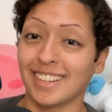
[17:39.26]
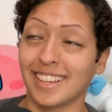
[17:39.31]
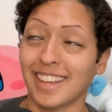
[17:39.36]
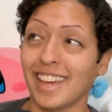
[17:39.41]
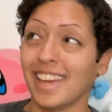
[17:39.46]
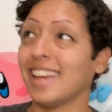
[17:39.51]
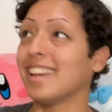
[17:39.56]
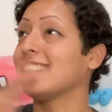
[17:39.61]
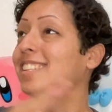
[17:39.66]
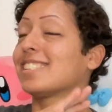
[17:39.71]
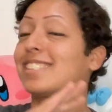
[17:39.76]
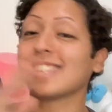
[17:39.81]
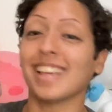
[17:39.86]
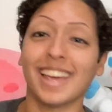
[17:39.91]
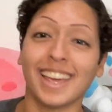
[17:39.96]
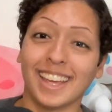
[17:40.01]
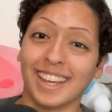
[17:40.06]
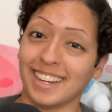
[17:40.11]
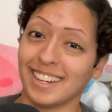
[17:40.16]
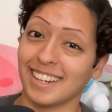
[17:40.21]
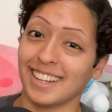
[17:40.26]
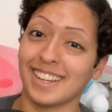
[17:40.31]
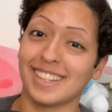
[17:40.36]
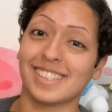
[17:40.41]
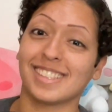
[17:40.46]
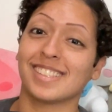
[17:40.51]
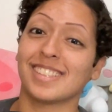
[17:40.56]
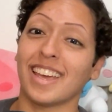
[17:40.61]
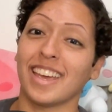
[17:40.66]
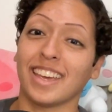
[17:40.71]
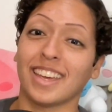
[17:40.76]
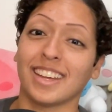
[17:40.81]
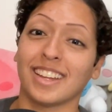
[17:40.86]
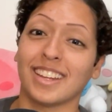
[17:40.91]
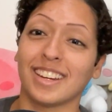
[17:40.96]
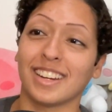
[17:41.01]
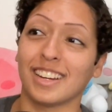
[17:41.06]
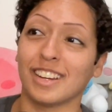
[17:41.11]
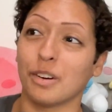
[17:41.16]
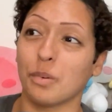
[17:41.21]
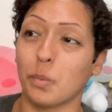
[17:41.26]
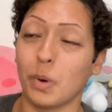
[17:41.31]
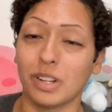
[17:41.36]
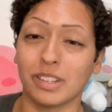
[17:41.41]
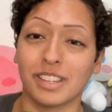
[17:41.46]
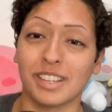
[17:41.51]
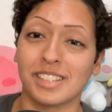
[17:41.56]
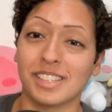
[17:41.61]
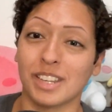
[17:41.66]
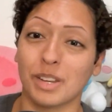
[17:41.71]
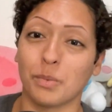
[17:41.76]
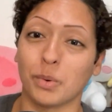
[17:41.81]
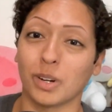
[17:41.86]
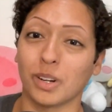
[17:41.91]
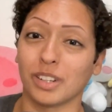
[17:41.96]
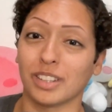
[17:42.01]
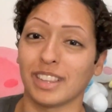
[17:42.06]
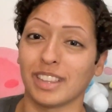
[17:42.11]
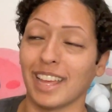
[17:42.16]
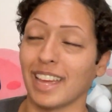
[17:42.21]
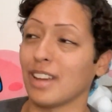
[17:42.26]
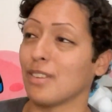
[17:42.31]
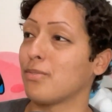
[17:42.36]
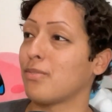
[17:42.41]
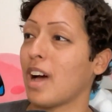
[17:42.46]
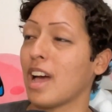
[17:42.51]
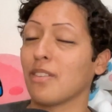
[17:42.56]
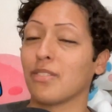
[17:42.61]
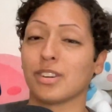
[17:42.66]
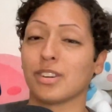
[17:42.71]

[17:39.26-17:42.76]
Insane. It's taken Walt Disney World like 5 or